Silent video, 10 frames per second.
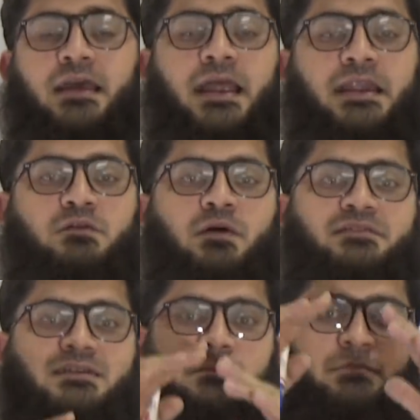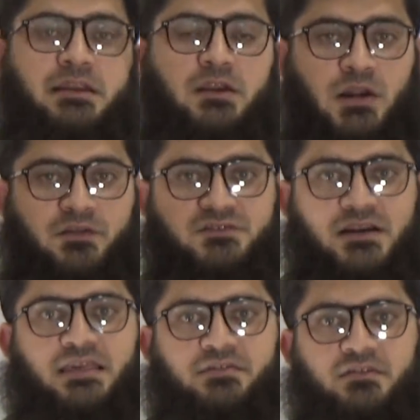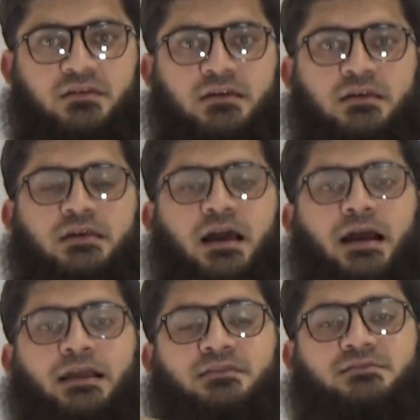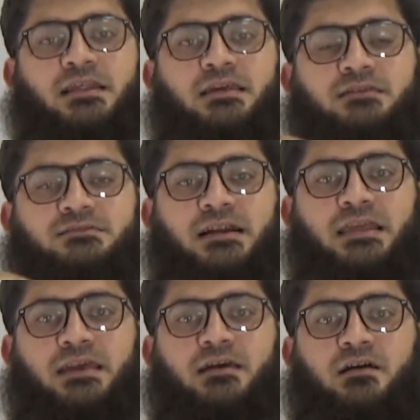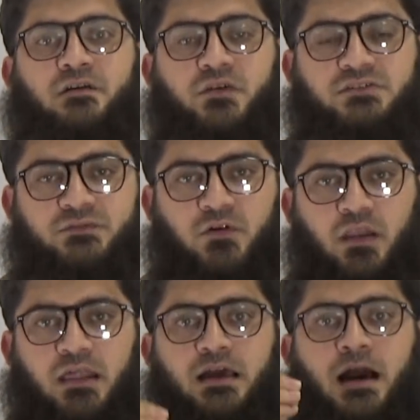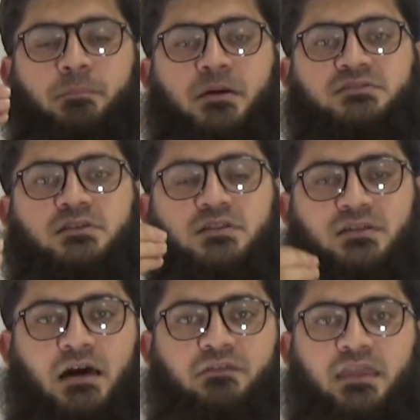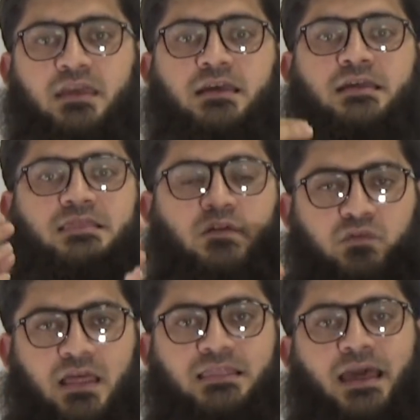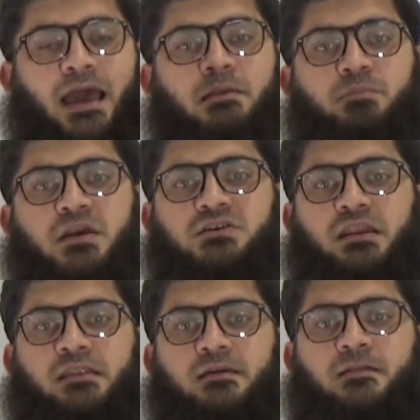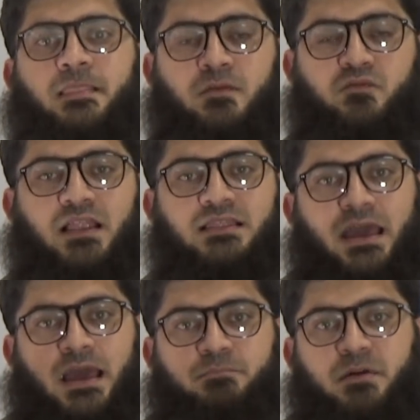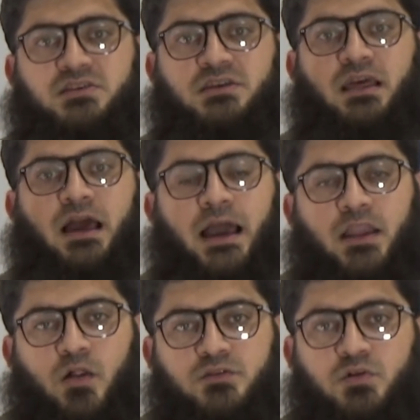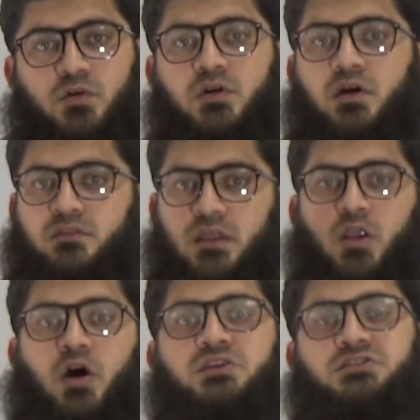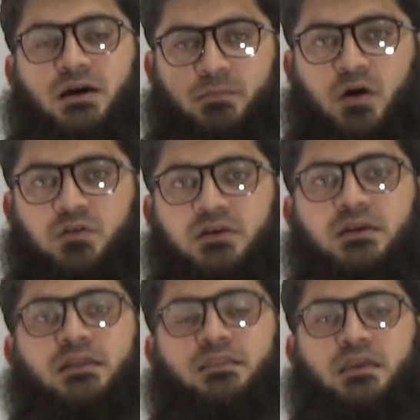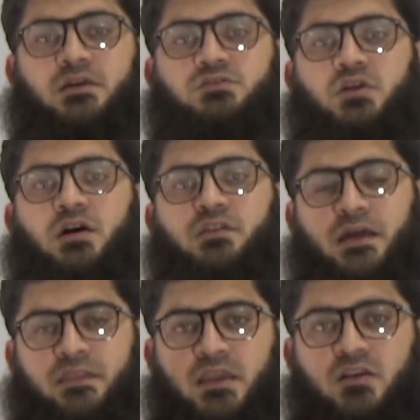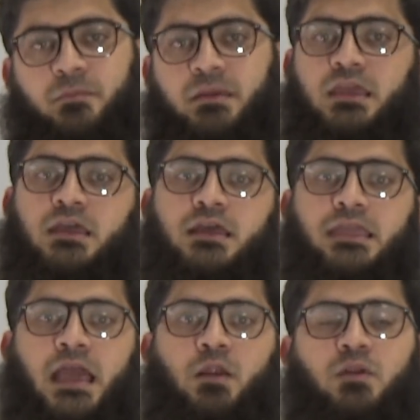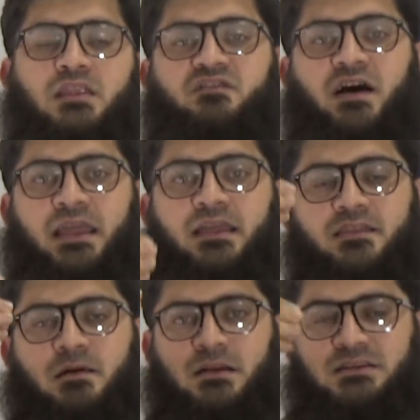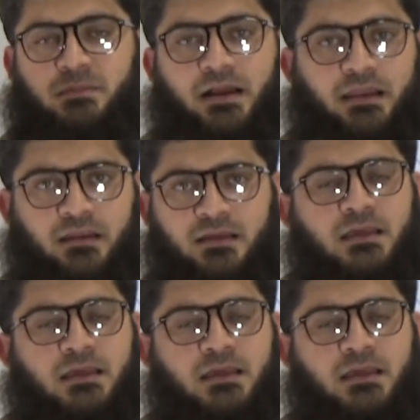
It requires a complete lot of studies. A study, study, first of all, a person is having the wealth and patience, the wealth and patience and also the knowledge about the stocks and the economy can only find the multi-bagger.